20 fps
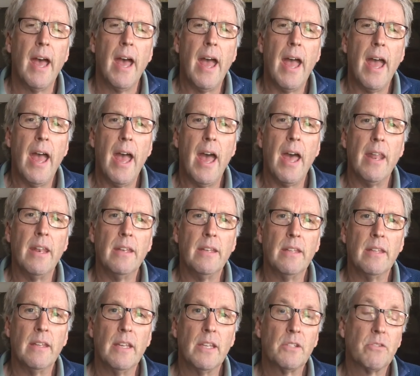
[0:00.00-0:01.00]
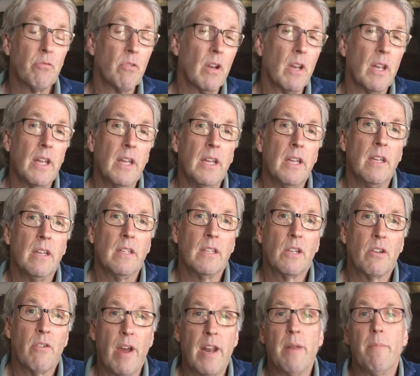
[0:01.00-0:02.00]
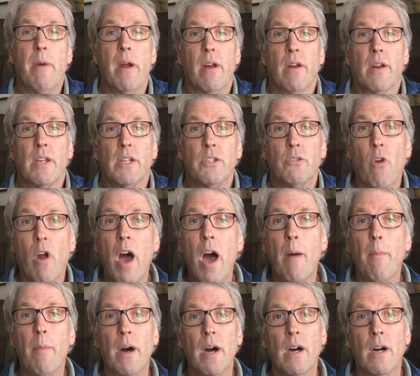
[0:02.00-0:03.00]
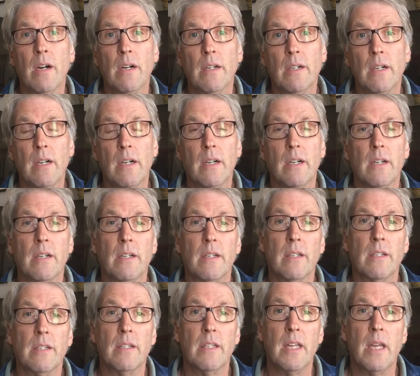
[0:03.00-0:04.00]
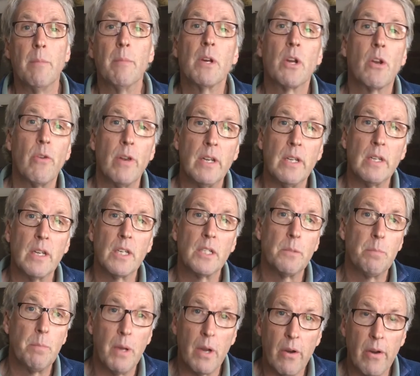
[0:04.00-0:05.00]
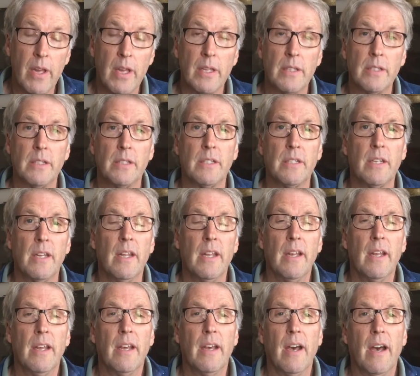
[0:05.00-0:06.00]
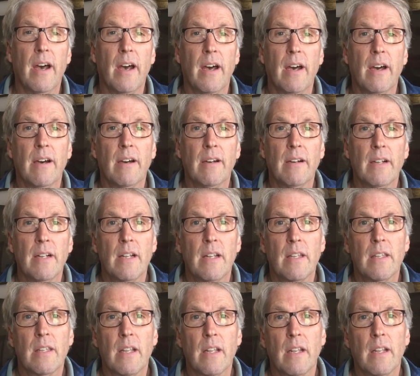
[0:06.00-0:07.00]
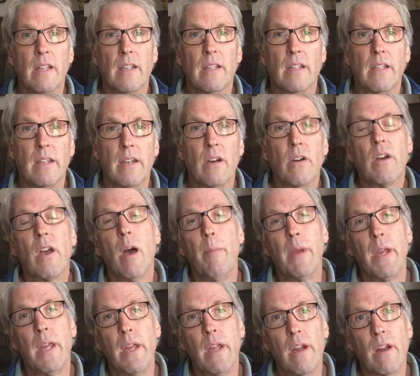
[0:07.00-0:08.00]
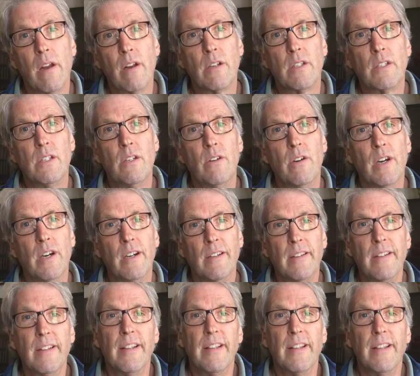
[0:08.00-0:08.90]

And it's really the great American drama, uh, the immigrant experience, uh, the, you know, coming here to a,